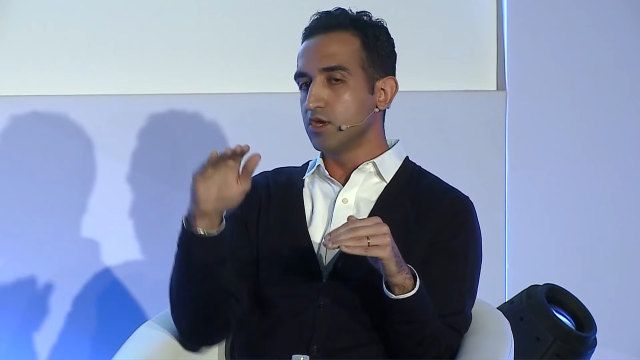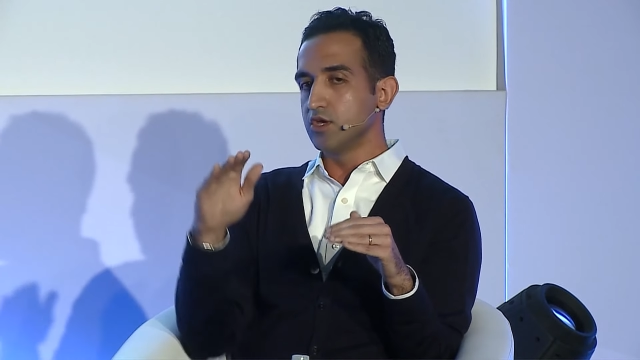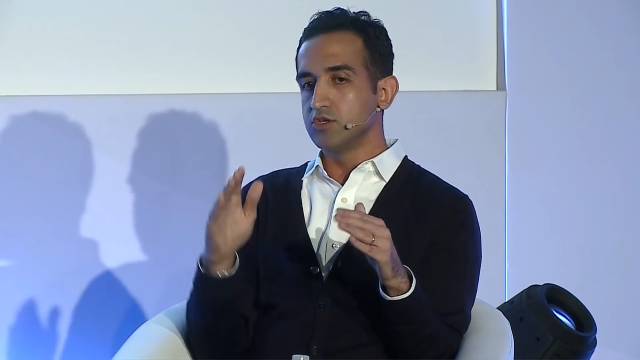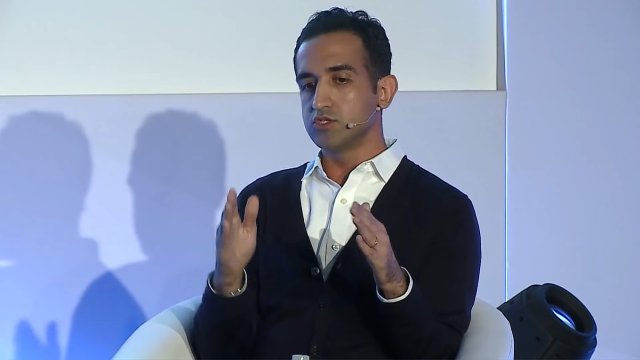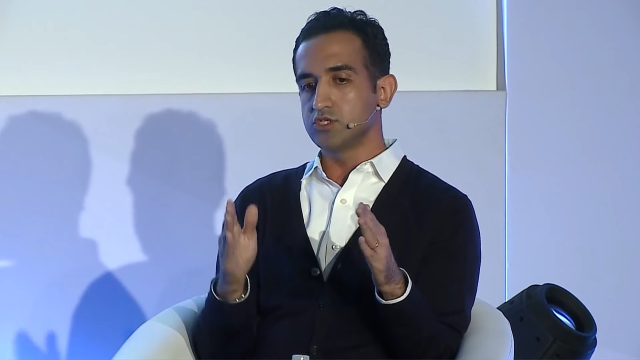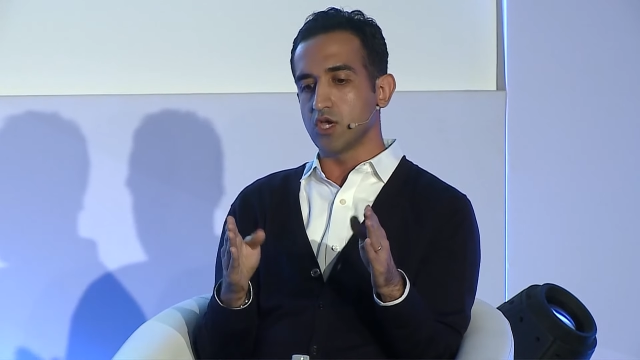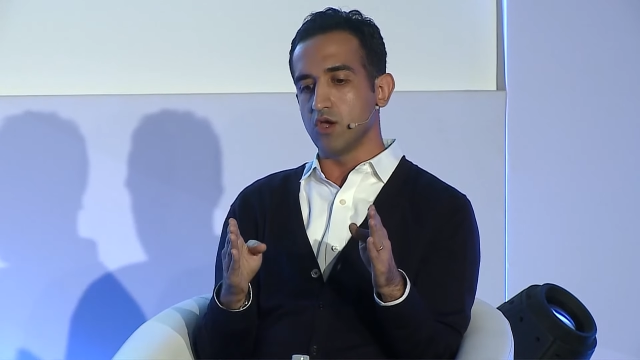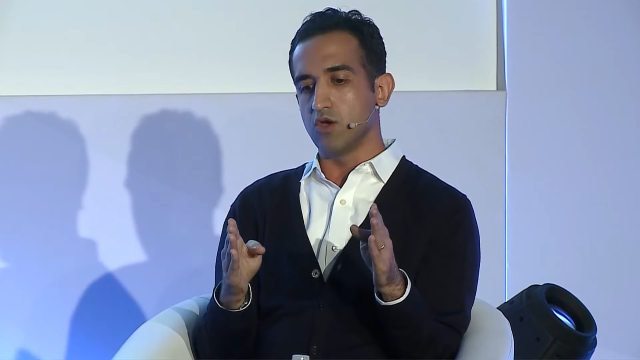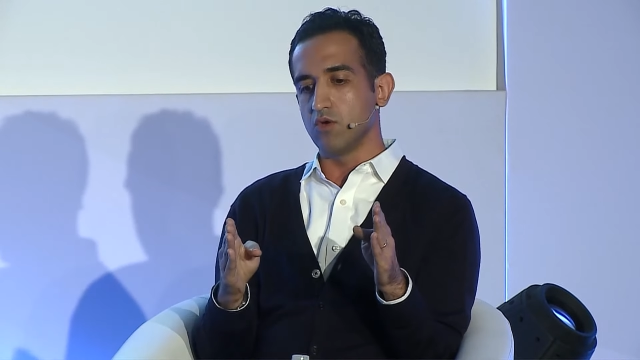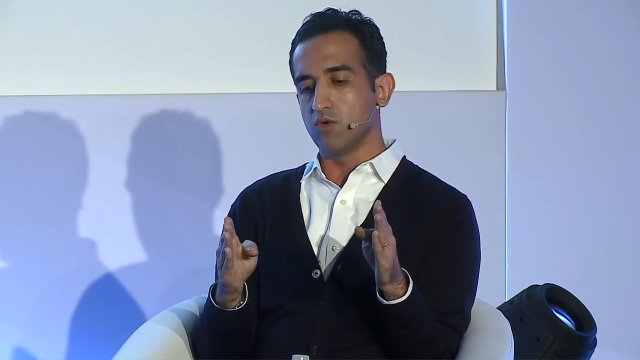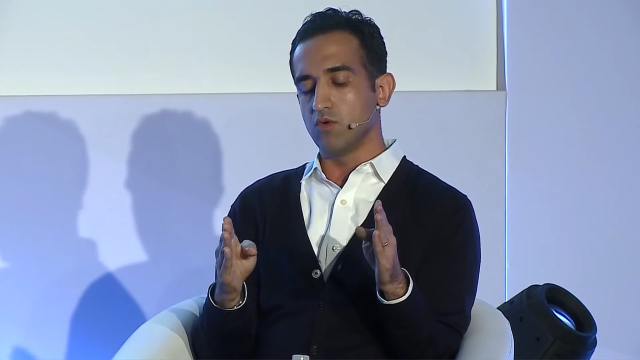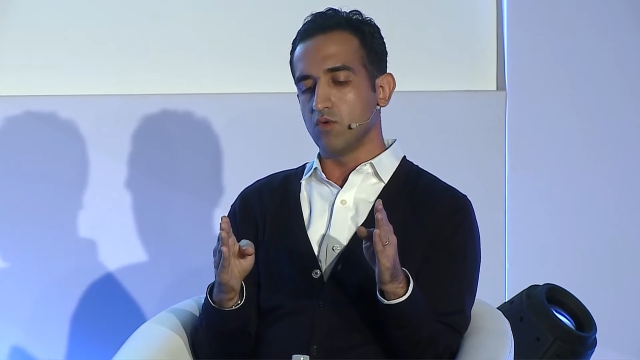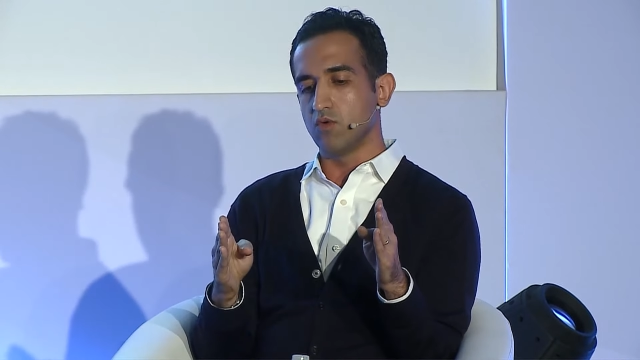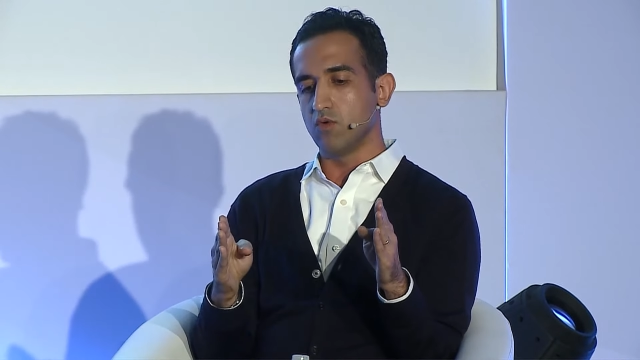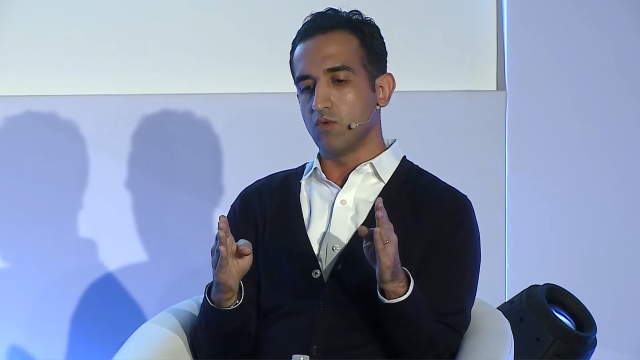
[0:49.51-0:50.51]
So
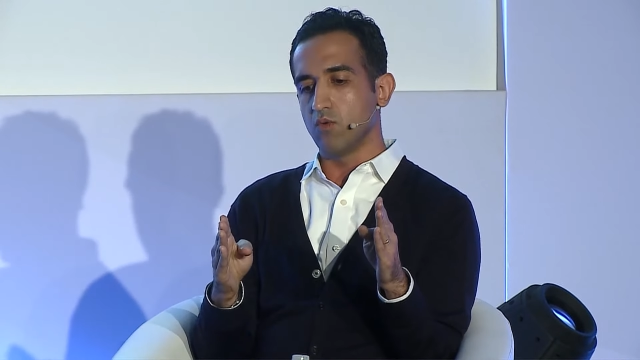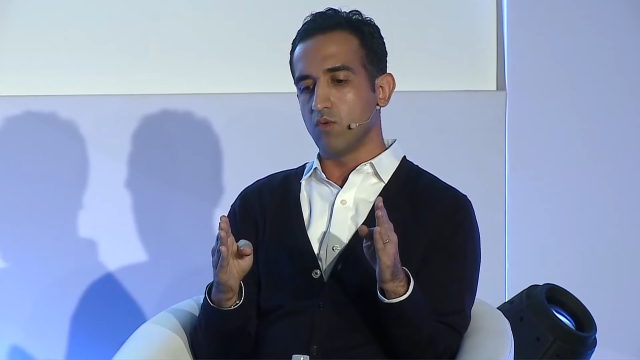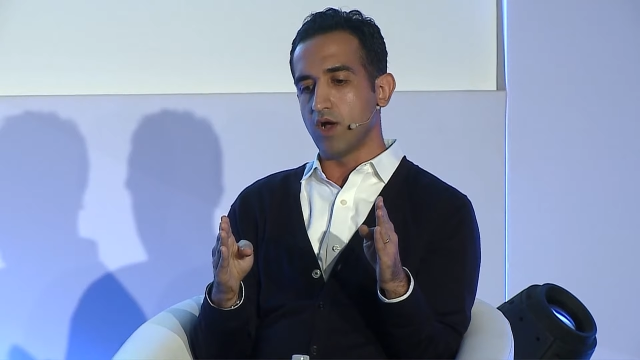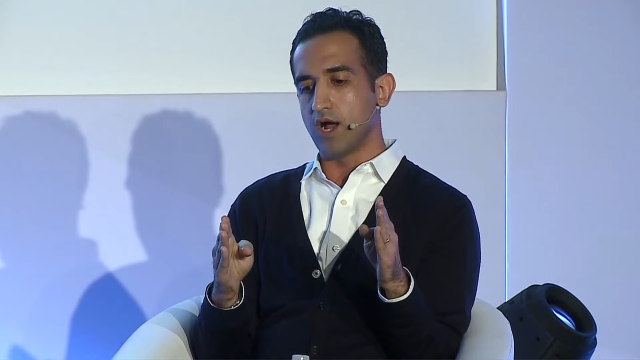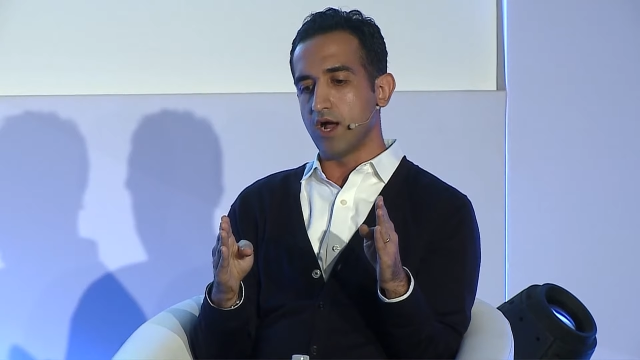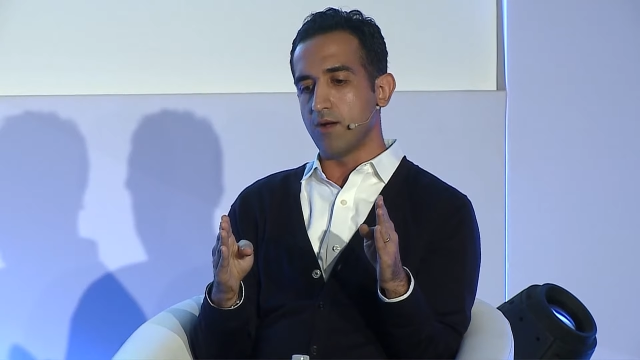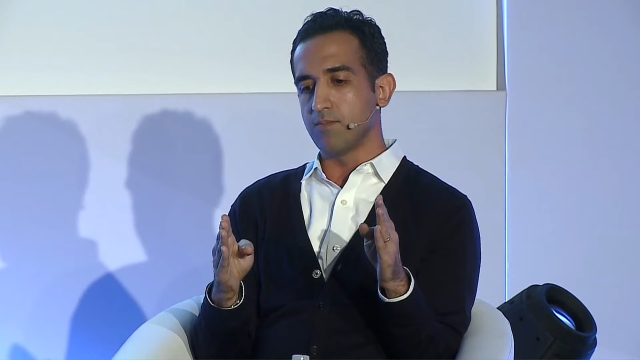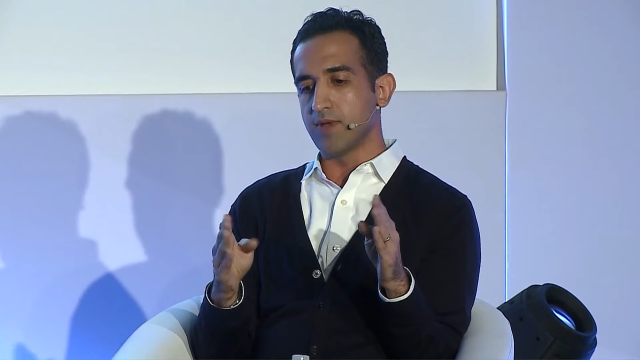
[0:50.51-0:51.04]
um,